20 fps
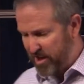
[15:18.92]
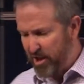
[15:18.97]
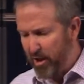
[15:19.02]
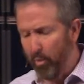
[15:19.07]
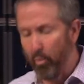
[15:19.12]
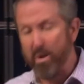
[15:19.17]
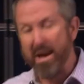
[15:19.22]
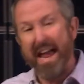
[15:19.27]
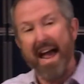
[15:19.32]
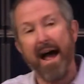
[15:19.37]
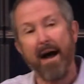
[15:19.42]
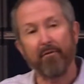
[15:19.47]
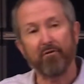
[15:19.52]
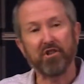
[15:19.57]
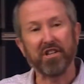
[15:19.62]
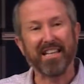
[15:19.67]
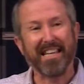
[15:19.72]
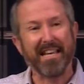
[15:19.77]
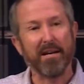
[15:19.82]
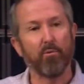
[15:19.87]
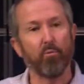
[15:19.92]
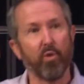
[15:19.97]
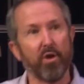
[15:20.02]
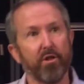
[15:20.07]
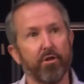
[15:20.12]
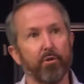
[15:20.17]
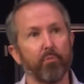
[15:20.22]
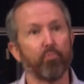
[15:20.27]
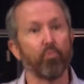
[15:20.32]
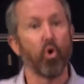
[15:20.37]
we have to get rid of
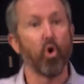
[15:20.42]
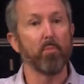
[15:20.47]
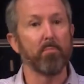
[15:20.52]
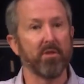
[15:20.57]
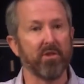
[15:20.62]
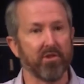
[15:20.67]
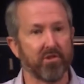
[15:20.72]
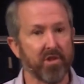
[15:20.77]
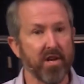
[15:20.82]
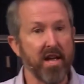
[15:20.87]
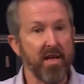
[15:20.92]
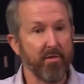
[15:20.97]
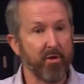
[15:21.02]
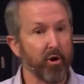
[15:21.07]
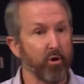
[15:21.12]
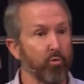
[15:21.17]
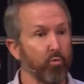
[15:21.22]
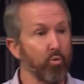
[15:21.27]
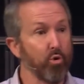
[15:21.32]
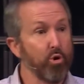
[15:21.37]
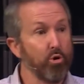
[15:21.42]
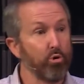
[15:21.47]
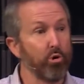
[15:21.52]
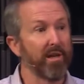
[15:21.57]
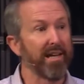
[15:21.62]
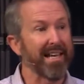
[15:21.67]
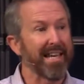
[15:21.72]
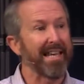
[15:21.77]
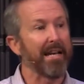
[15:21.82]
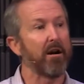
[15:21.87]
the Romans. They're
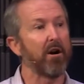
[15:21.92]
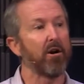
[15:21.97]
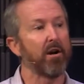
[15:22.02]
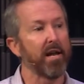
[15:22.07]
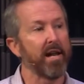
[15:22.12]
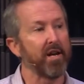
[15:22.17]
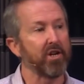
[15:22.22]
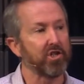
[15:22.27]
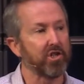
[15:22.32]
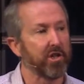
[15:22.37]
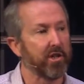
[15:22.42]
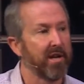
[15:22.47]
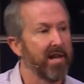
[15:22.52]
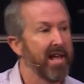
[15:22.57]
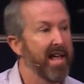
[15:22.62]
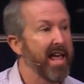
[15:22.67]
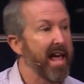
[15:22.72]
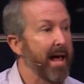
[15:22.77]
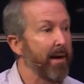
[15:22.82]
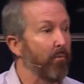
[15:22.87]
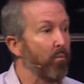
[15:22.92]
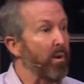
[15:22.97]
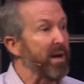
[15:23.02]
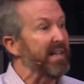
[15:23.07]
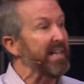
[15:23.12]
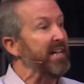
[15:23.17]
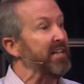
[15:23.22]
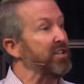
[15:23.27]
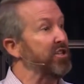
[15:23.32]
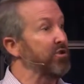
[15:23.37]
ruling in our nation, and we
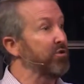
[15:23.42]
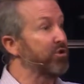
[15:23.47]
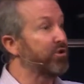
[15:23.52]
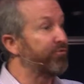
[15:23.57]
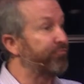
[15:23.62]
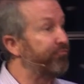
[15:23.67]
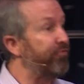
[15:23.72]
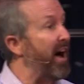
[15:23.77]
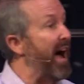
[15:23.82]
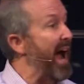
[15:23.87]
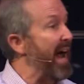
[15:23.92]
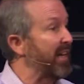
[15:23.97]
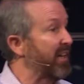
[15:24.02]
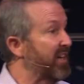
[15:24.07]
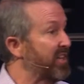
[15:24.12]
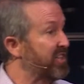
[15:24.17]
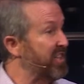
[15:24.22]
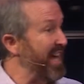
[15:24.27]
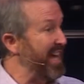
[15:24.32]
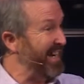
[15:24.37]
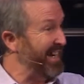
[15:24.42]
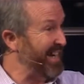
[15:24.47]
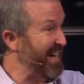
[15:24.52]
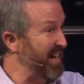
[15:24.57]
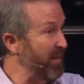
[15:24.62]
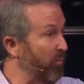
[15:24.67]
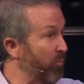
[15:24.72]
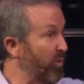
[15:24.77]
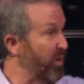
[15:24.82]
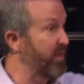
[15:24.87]
need to use violence and
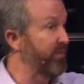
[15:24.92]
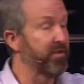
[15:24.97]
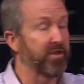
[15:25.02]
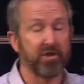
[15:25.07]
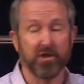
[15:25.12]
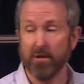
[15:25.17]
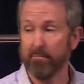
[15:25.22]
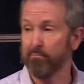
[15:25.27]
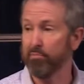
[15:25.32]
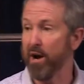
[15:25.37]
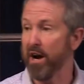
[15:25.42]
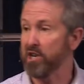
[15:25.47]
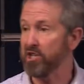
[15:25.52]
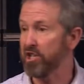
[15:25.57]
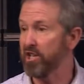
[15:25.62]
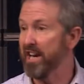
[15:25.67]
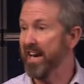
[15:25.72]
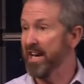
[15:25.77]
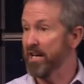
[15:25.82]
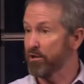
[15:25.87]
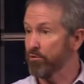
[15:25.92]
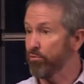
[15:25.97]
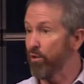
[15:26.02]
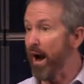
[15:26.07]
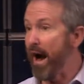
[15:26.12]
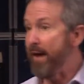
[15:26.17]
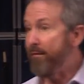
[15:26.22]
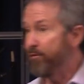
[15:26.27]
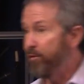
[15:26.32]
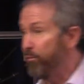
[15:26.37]
get rid of this oppression and
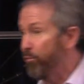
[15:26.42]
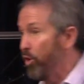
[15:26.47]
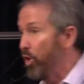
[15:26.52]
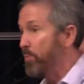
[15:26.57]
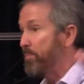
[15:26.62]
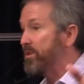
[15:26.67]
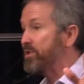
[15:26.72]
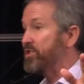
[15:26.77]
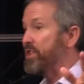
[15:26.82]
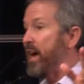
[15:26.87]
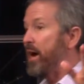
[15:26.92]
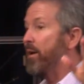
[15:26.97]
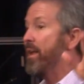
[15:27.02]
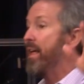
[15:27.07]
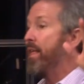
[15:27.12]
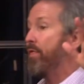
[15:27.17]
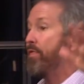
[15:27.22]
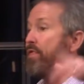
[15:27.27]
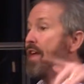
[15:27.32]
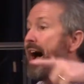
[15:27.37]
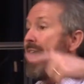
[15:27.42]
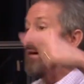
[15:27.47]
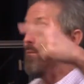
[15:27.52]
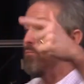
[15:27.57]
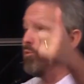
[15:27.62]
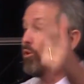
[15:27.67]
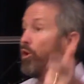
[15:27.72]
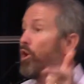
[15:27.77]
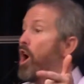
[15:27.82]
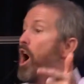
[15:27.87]
drive the Romans out. That
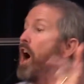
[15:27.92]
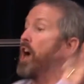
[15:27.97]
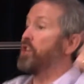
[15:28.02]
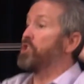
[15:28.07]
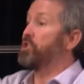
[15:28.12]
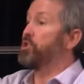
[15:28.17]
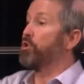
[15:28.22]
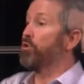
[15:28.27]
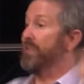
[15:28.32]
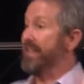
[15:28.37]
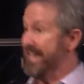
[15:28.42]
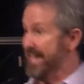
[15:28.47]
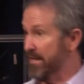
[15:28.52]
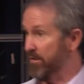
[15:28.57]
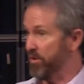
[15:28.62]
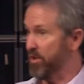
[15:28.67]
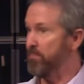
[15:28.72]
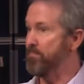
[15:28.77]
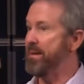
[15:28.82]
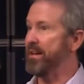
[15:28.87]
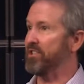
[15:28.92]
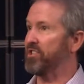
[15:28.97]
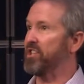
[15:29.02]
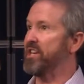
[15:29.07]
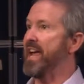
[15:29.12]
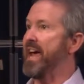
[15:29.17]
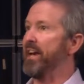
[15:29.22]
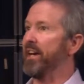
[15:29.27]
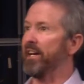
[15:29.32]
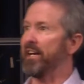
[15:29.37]
will usher in the
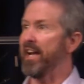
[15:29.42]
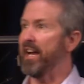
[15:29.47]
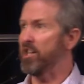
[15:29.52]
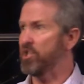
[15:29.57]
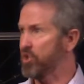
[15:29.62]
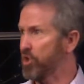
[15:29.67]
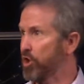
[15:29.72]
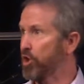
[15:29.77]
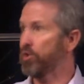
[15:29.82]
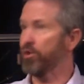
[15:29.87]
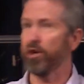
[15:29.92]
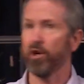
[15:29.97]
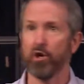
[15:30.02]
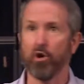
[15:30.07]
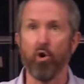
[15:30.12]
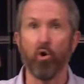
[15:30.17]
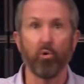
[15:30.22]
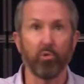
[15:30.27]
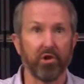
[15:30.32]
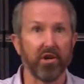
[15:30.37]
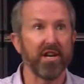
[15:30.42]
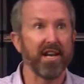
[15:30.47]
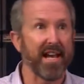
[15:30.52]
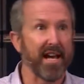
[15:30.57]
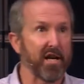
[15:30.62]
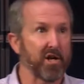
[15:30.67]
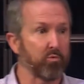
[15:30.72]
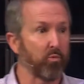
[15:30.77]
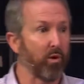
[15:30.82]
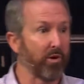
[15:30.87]
Messianic age, the golden
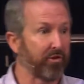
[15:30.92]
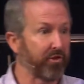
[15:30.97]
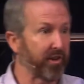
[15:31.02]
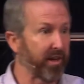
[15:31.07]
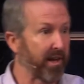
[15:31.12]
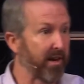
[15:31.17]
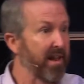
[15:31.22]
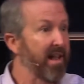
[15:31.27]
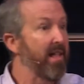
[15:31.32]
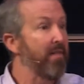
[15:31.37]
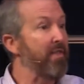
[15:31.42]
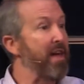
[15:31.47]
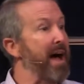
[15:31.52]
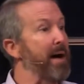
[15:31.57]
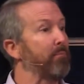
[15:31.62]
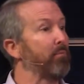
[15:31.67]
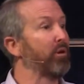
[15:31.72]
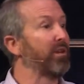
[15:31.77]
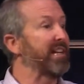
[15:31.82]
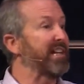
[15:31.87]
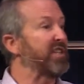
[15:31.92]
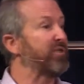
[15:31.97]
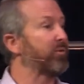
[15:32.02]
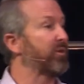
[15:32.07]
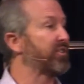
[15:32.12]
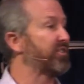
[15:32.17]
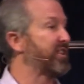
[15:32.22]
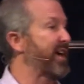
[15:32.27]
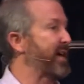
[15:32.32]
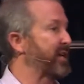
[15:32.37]
age once again. That will lead to a
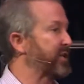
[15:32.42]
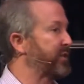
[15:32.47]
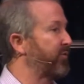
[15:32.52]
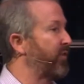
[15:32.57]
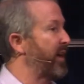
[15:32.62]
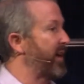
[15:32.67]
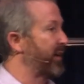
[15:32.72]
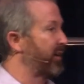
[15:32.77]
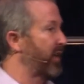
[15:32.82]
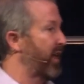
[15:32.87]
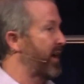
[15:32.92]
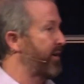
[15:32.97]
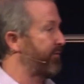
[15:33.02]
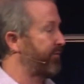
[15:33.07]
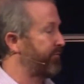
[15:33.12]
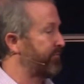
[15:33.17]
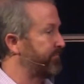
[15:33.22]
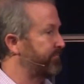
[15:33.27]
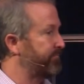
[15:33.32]
satisfying life.